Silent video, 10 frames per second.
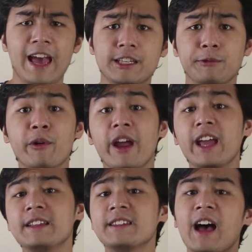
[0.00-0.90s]
As we were
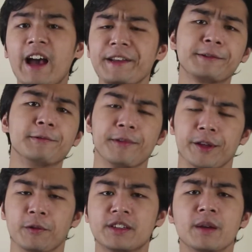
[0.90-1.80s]
heading to high school
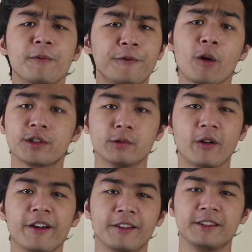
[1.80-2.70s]
though, some folks
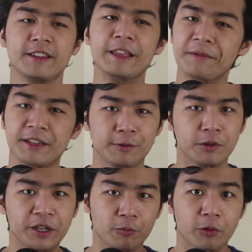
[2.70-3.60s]
warned us that this
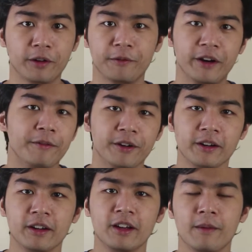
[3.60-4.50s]
wouldn't work forever.
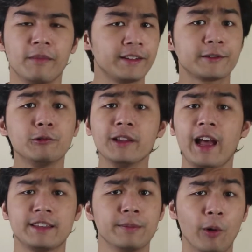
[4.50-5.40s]
My school
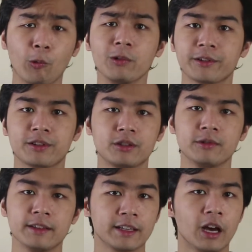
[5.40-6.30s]
had some older
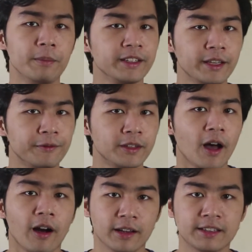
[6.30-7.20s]
students come and give
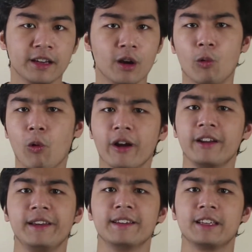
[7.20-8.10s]
talks,
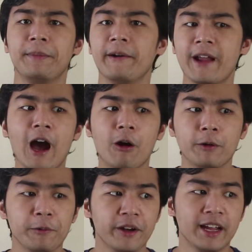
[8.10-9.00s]
warning us about how
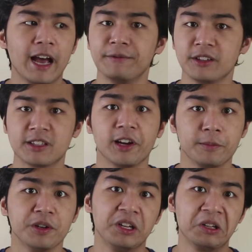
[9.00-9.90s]
we were gonna have to start
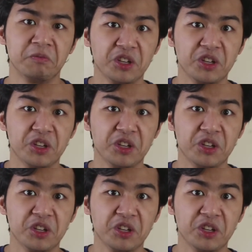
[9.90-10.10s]
putting,